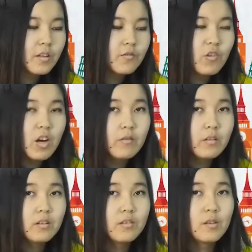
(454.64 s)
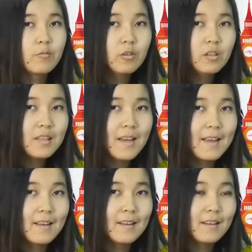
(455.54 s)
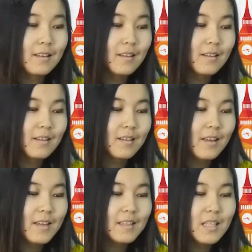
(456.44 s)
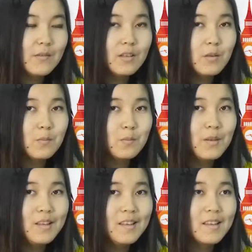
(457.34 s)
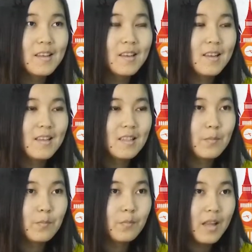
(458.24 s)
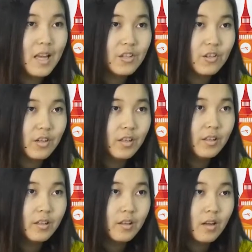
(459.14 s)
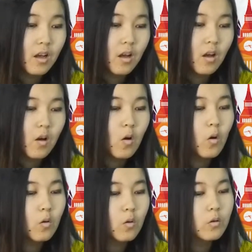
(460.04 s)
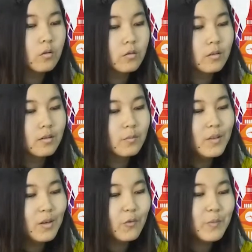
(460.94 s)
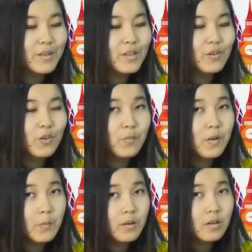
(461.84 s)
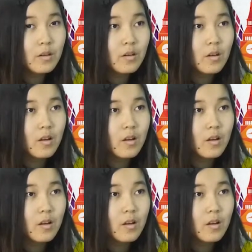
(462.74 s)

Traveling the world has given me the pleasure of meeting new people